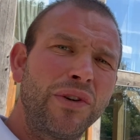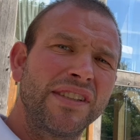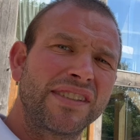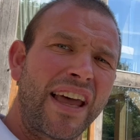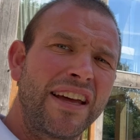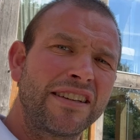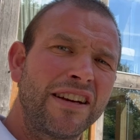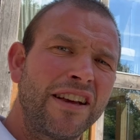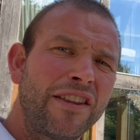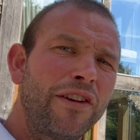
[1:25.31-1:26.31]
instead
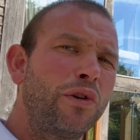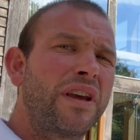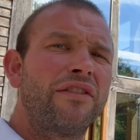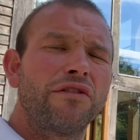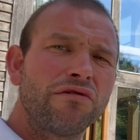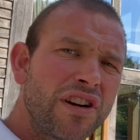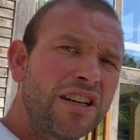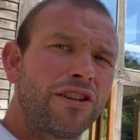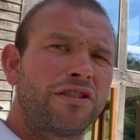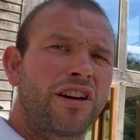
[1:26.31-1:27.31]
that will give a
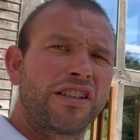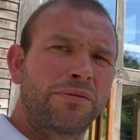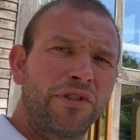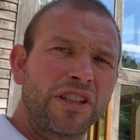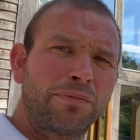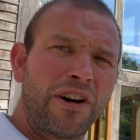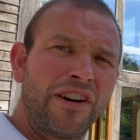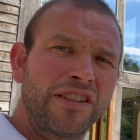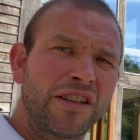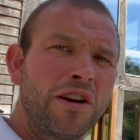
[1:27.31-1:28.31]
really good customer
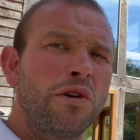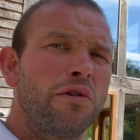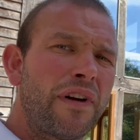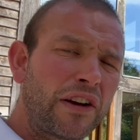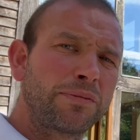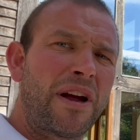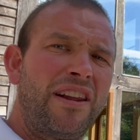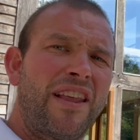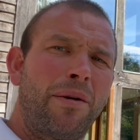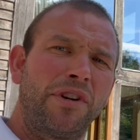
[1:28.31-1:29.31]
experience without
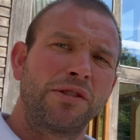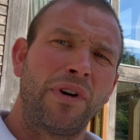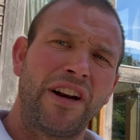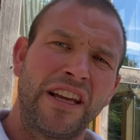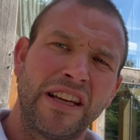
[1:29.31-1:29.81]
spending that much money.